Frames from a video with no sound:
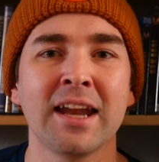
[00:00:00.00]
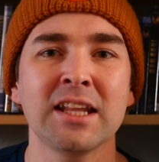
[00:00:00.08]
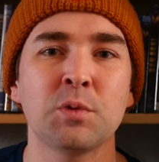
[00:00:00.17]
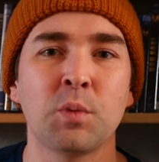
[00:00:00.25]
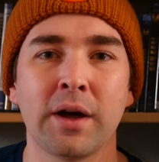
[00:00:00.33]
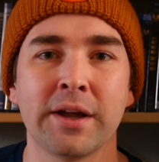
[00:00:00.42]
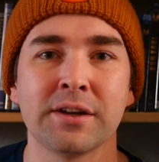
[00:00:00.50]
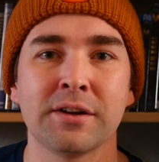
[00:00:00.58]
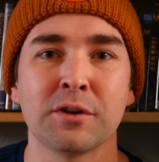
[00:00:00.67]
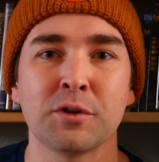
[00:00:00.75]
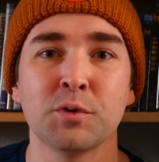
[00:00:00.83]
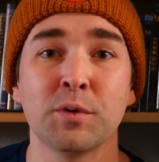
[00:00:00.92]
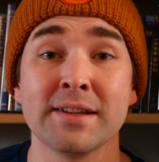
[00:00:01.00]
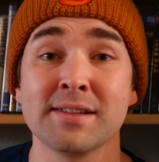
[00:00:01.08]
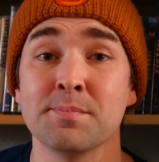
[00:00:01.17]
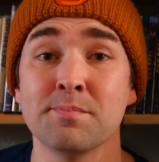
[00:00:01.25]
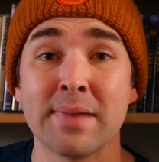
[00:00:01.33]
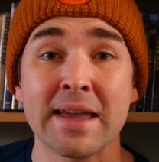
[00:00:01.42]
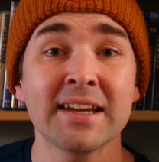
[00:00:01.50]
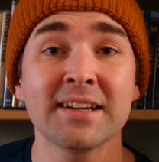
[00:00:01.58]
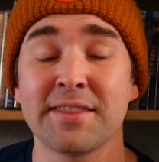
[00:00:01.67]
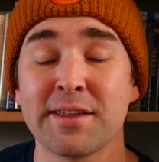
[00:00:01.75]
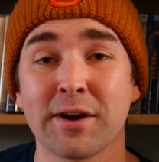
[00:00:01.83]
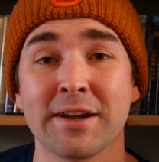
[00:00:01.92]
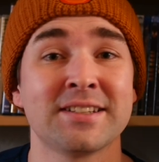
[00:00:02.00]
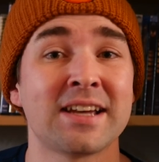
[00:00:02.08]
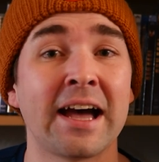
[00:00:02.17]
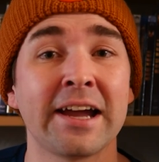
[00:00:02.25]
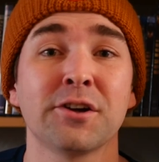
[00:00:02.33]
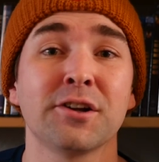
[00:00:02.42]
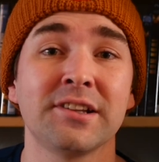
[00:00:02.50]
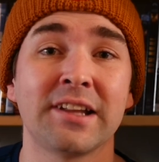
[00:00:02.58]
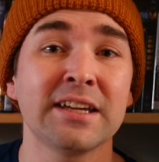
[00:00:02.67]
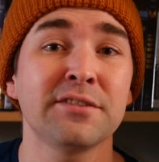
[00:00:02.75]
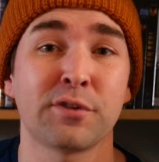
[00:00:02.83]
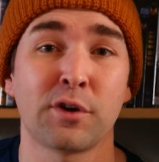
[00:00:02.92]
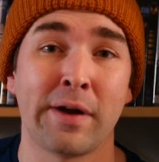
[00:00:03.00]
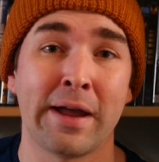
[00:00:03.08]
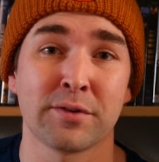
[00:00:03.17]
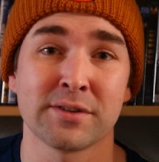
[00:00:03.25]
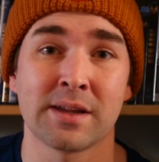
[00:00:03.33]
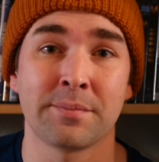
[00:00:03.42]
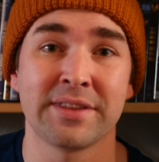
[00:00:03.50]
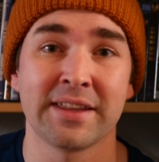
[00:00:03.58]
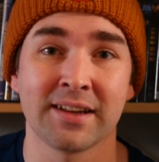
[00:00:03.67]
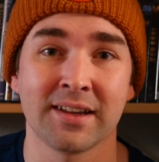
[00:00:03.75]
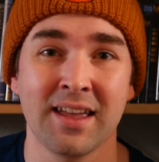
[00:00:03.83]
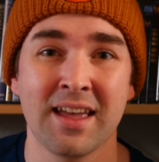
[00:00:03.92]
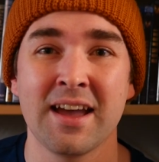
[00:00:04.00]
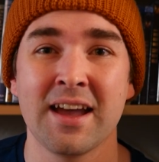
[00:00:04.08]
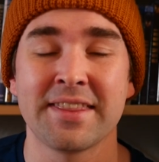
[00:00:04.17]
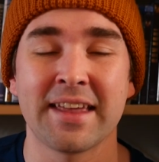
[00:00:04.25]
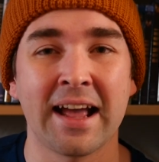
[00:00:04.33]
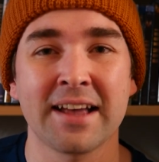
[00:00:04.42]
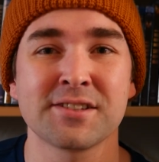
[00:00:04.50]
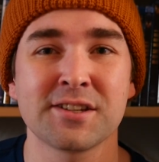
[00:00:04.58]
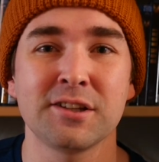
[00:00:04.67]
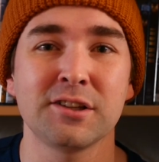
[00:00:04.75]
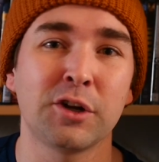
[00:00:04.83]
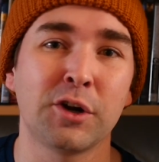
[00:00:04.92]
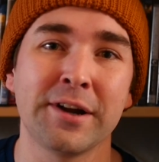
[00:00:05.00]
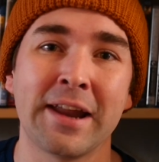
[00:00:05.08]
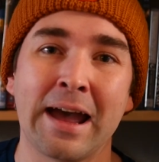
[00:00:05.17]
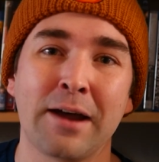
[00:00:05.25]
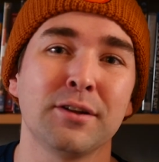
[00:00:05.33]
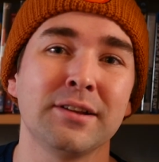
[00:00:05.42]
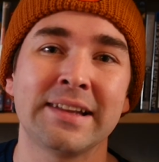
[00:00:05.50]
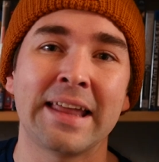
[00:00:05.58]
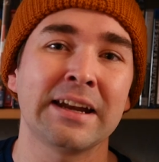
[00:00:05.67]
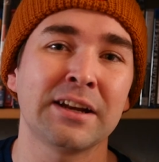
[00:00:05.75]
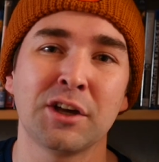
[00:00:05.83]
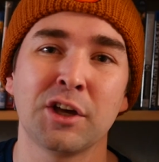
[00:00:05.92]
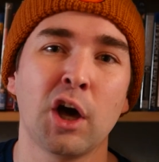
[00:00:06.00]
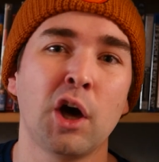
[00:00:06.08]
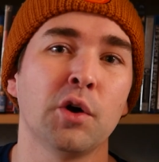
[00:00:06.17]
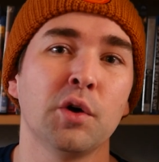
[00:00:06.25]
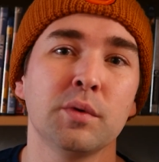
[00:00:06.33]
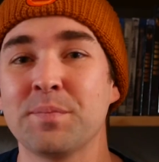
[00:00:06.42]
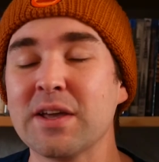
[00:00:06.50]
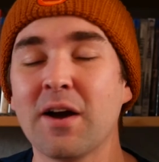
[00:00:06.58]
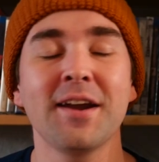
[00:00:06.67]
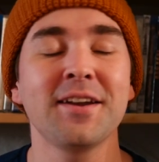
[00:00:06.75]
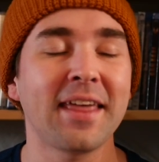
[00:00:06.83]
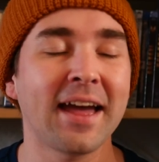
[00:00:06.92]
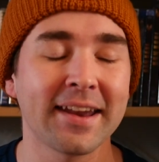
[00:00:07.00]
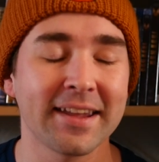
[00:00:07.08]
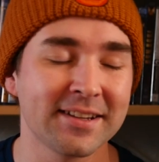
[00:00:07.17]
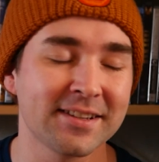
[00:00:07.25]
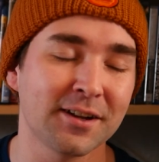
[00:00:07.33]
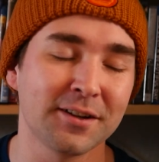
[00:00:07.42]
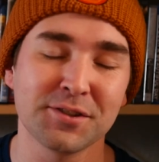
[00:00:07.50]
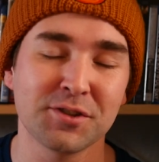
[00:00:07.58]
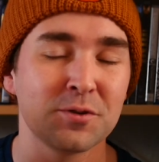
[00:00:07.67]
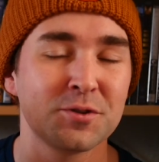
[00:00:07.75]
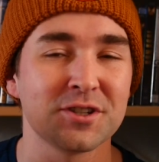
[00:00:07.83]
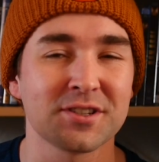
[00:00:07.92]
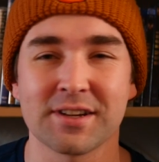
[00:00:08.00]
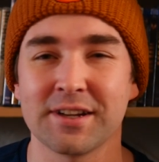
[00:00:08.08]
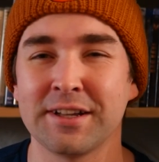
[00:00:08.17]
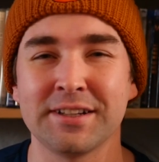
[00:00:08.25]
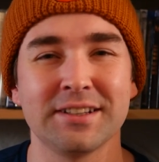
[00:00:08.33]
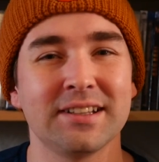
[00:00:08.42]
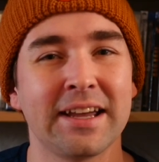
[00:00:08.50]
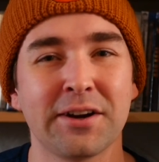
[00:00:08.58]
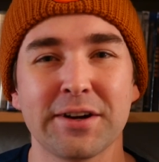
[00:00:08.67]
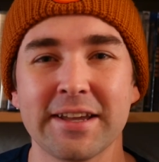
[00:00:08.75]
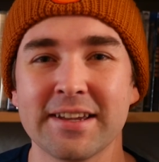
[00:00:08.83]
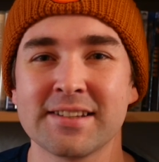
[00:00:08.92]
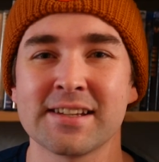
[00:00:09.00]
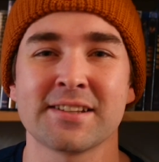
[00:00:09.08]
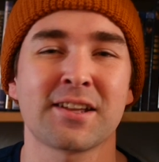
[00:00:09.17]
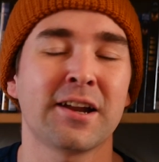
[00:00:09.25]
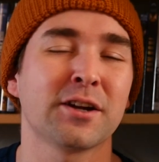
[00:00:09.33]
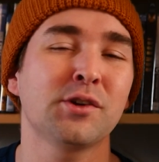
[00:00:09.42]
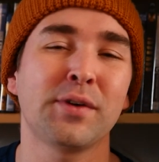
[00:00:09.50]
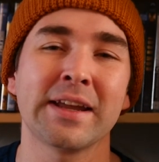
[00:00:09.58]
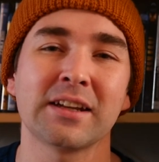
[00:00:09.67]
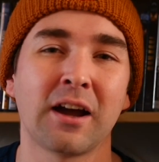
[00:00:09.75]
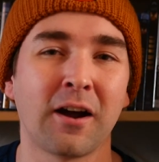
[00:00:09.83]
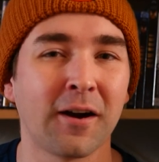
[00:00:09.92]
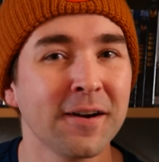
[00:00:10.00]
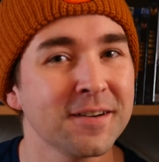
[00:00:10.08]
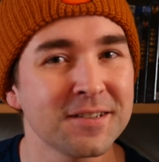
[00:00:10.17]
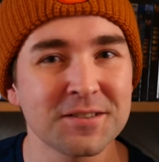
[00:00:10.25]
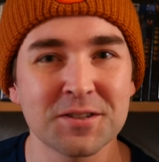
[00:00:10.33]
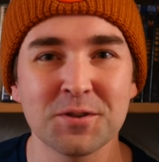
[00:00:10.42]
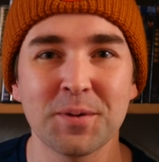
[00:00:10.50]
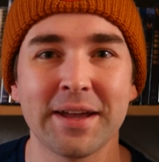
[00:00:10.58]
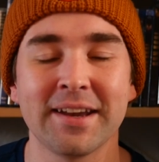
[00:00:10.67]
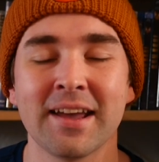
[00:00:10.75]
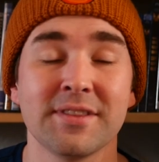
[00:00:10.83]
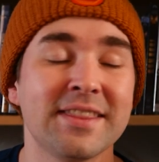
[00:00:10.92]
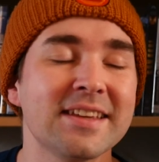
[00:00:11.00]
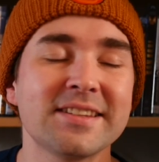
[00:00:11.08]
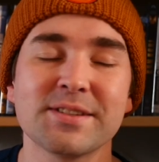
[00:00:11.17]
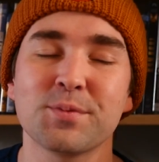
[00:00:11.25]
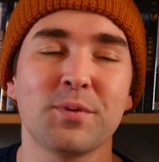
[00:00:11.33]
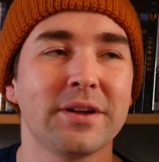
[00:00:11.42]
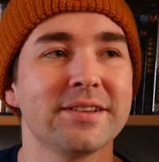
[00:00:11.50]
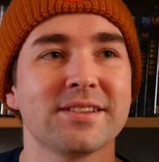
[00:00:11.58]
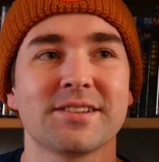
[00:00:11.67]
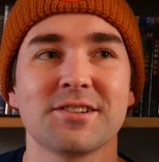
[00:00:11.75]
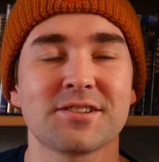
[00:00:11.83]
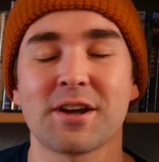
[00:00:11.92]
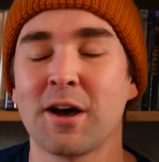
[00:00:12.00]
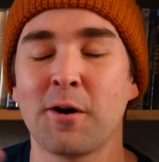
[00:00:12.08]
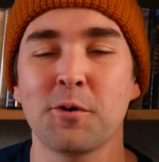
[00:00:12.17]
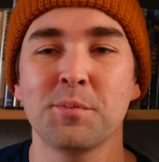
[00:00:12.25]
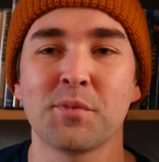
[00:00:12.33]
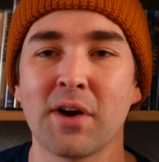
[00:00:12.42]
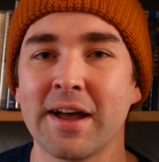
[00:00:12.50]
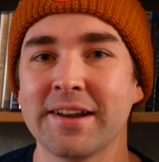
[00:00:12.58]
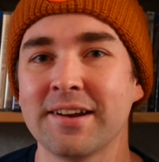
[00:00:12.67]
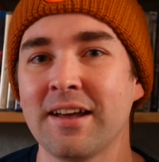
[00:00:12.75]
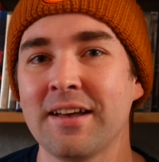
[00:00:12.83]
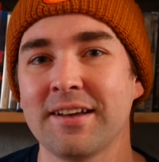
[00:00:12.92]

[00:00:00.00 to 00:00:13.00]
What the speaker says: anyone who has made their entire life around something that has to learn how to let go. Beyond that, it's also just hilarious. It's got a great heart to it. This was just a home run